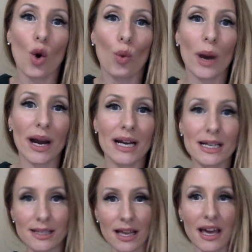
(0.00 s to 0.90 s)

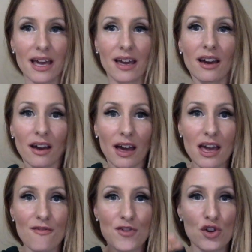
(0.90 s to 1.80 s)
Whereas like
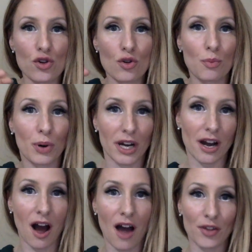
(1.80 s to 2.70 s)
if you put
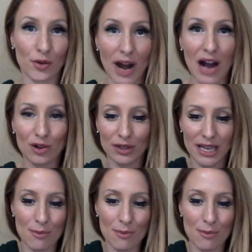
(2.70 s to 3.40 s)
it on the ground,